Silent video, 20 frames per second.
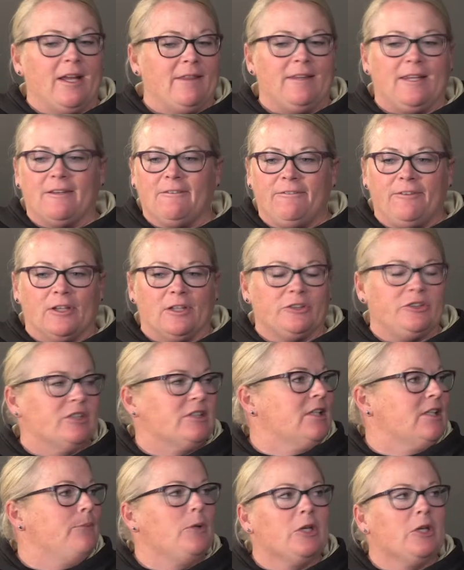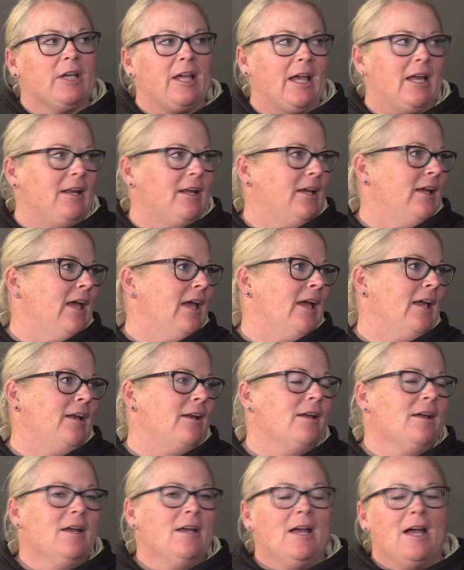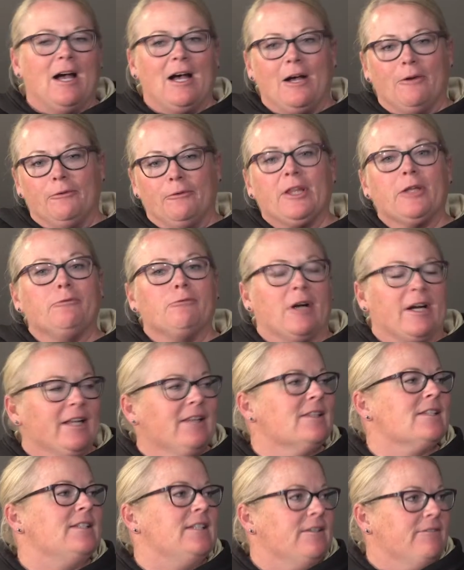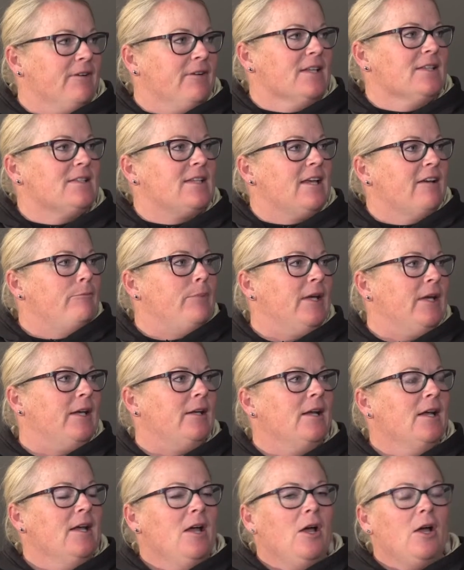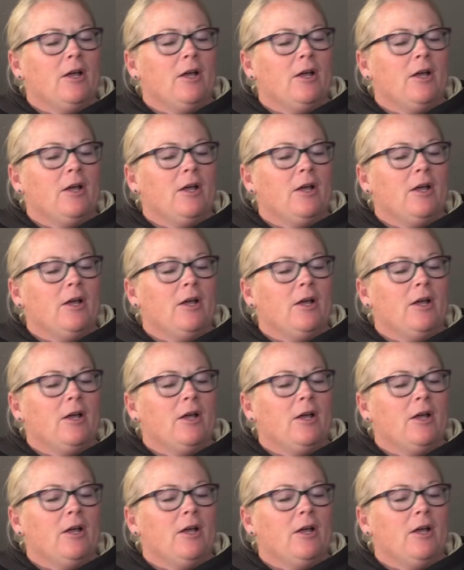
in the infield just communicating and really running the defense have been,